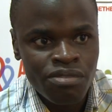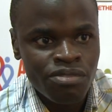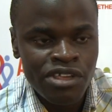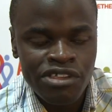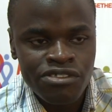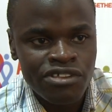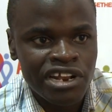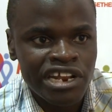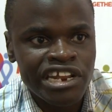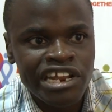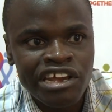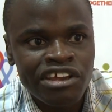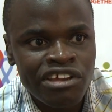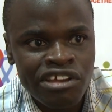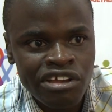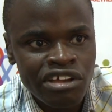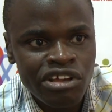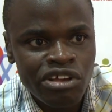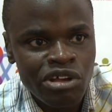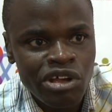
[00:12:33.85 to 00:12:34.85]
this clinic
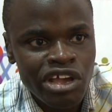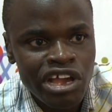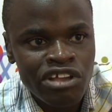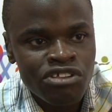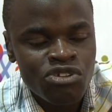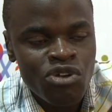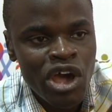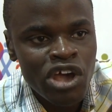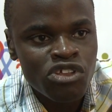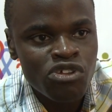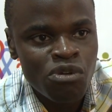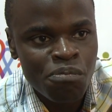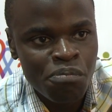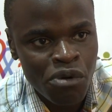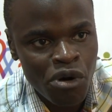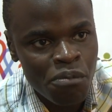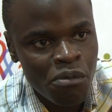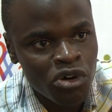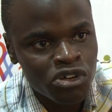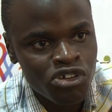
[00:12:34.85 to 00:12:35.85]
is going to
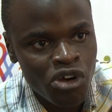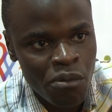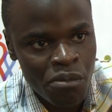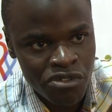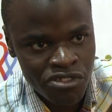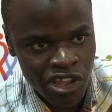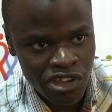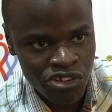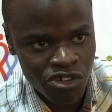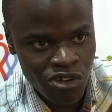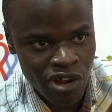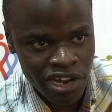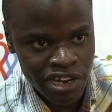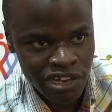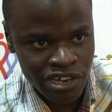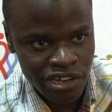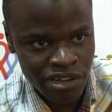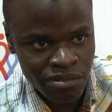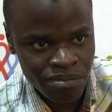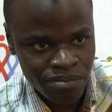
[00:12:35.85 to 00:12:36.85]
promote
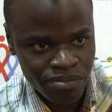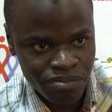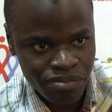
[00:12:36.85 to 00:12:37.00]
homosexuality.